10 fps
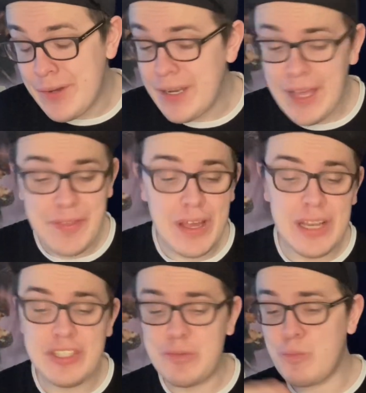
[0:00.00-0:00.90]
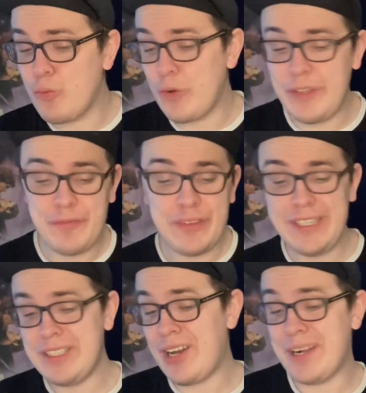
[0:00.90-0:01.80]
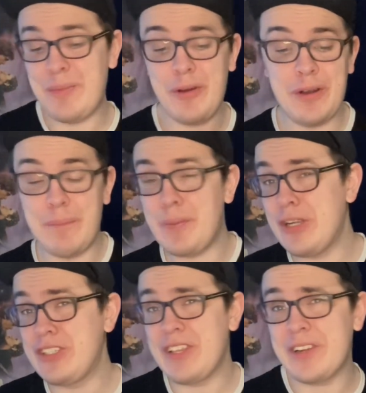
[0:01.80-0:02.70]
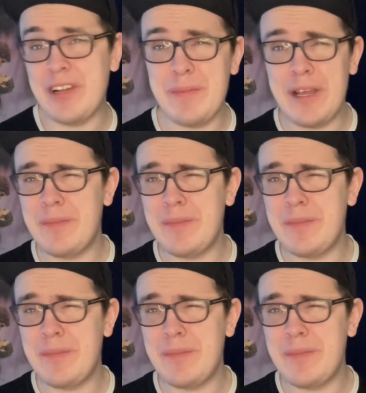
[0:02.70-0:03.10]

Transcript: and I thought I'd just briefly talk about a bunch that are coming out.